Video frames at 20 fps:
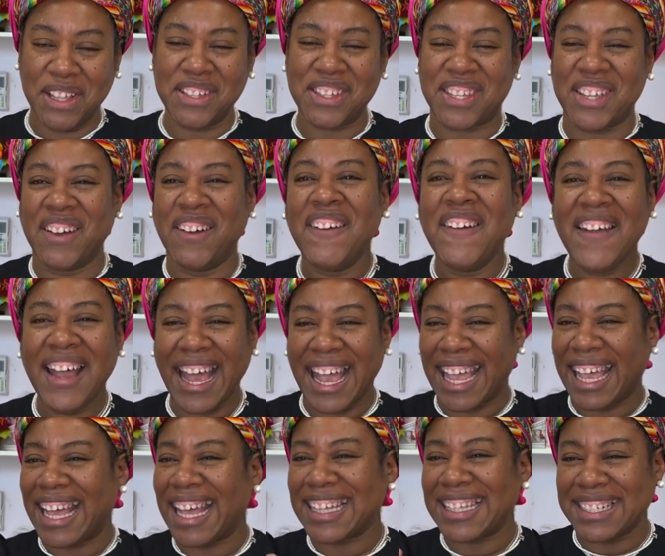so
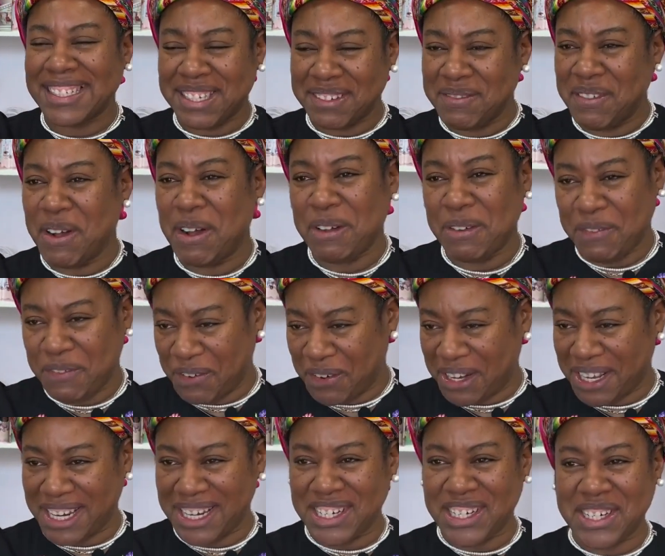I had a small
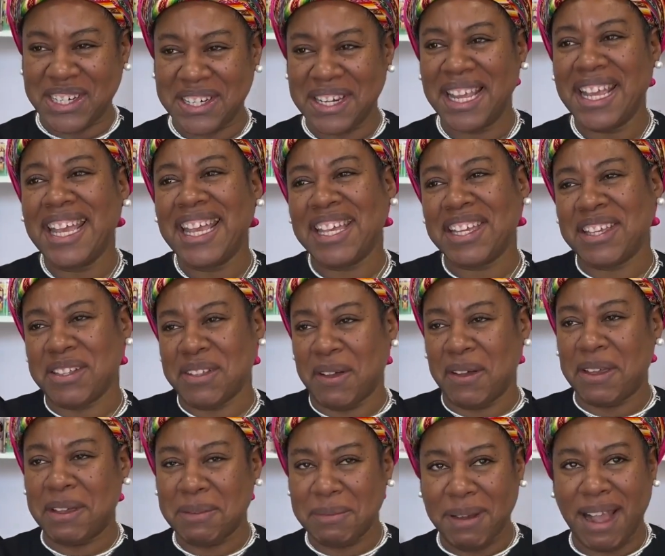fridge, you know,
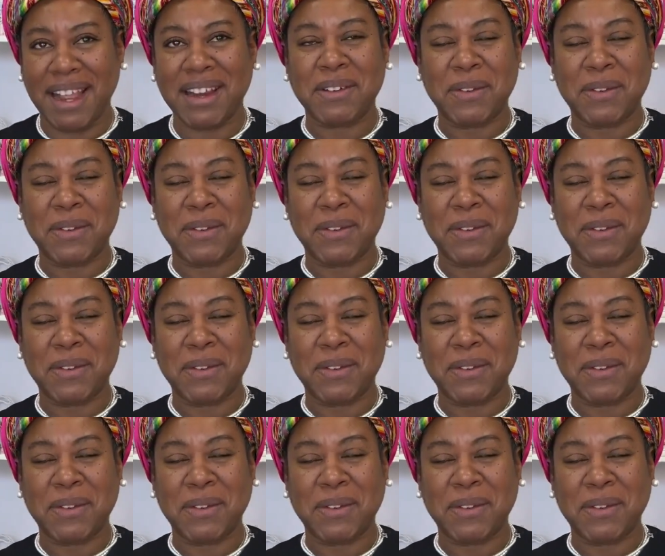in my